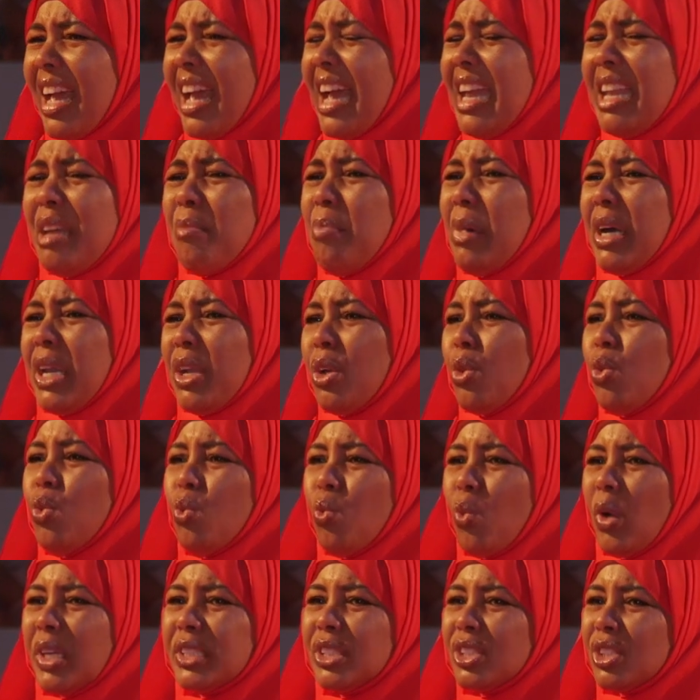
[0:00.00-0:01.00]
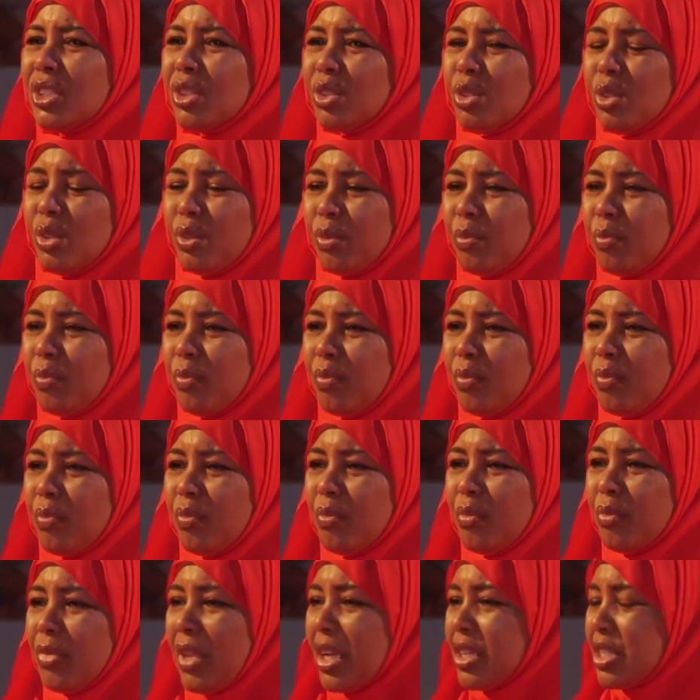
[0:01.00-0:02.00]
anybody who wants to,
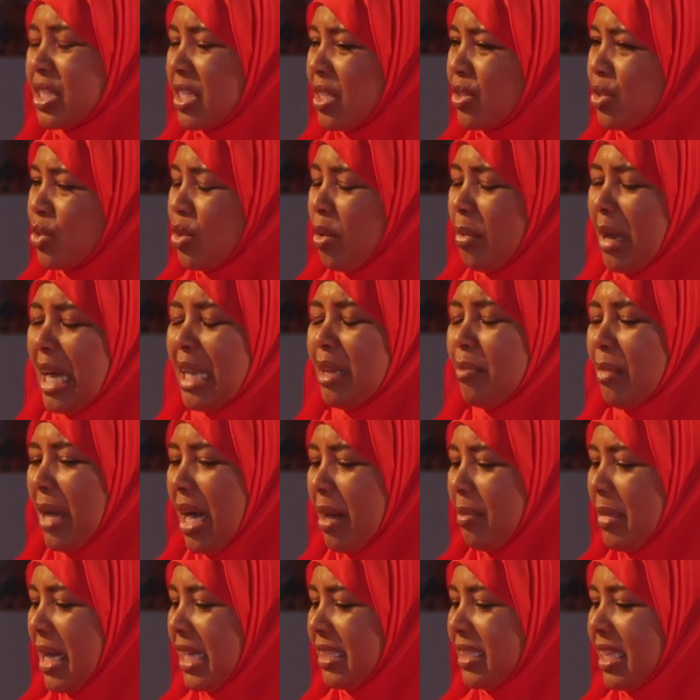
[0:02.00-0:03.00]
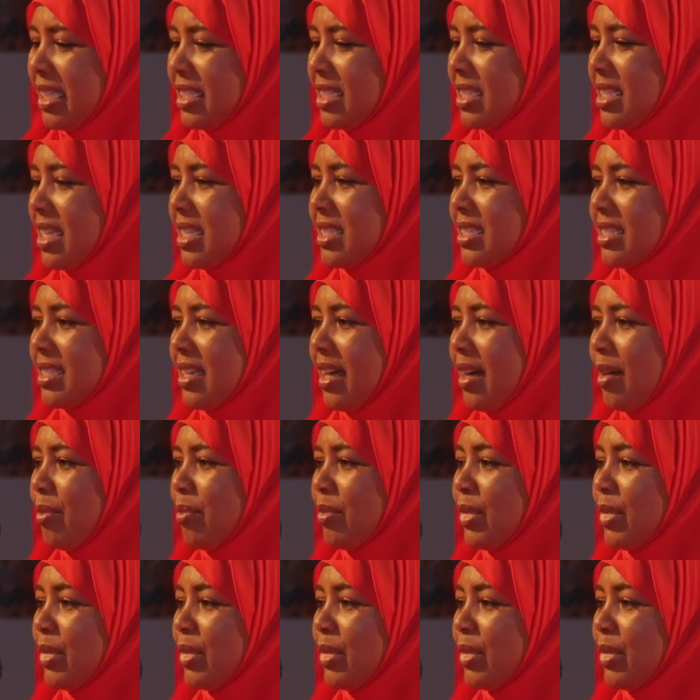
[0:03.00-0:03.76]
there's a Somali Mahmoud that says,